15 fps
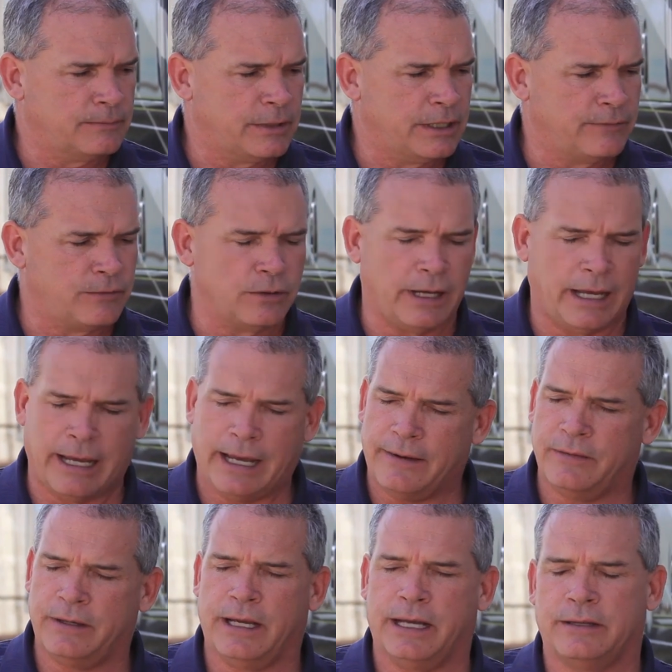If you
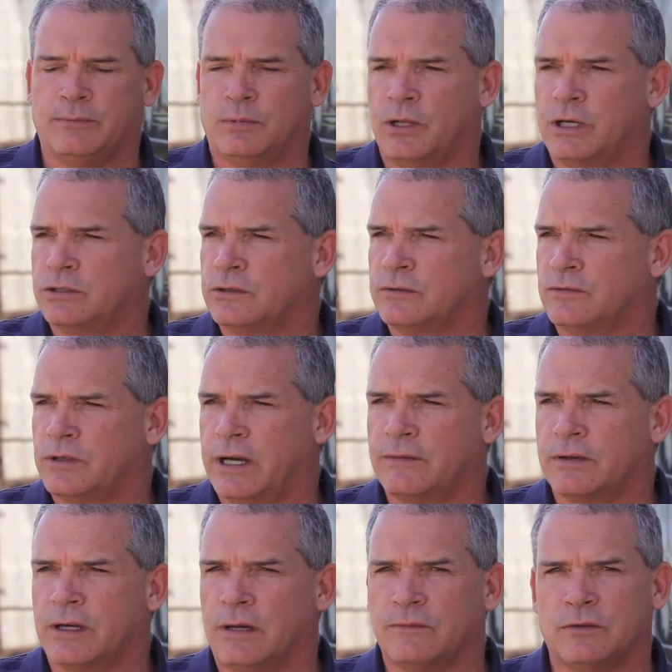haven't had the pleasure of
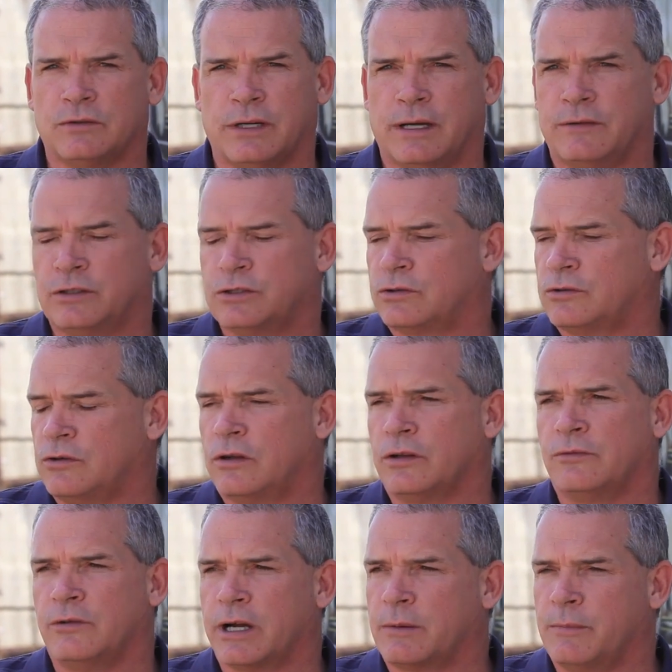driving Comfort Drive, I strongly
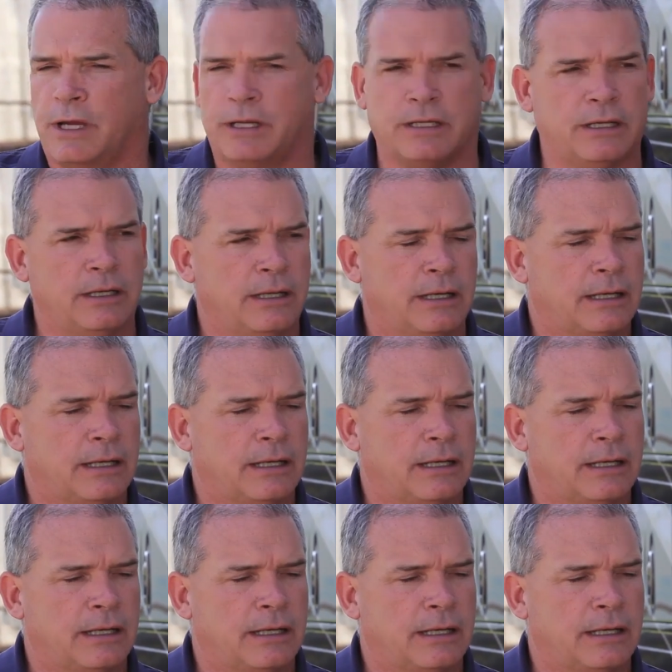recommend it.